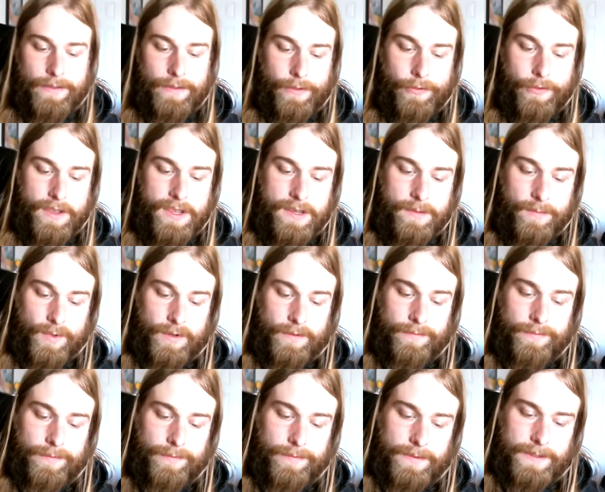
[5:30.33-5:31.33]
The theme
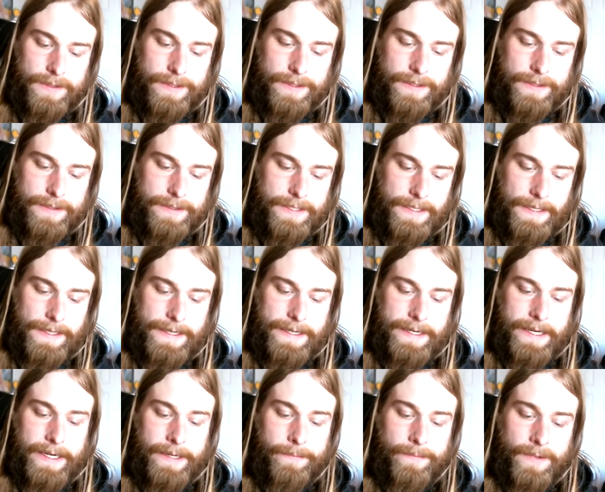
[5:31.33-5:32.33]
of
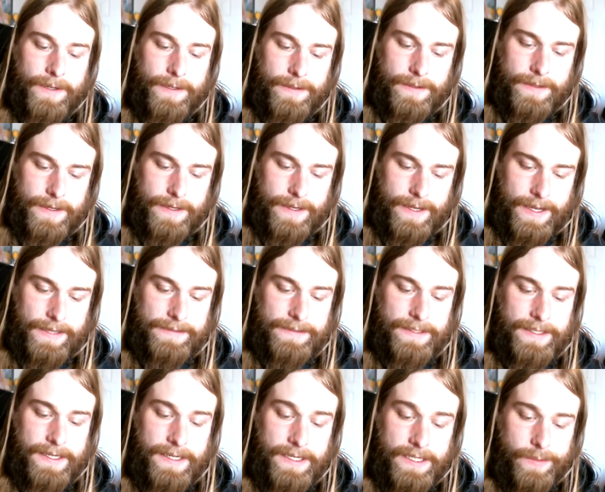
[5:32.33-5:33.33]
time as
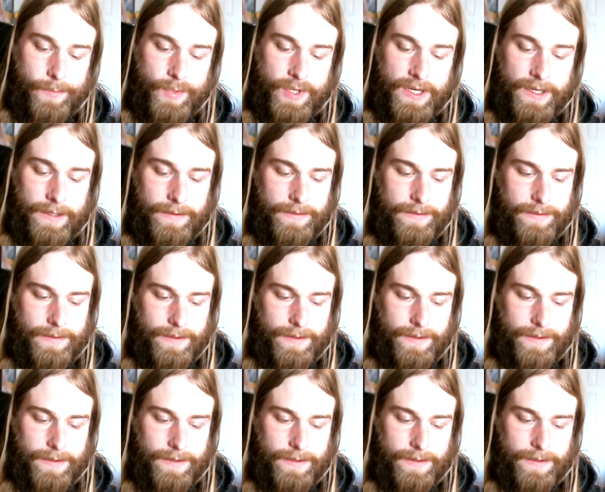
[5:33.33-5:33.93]
an enemy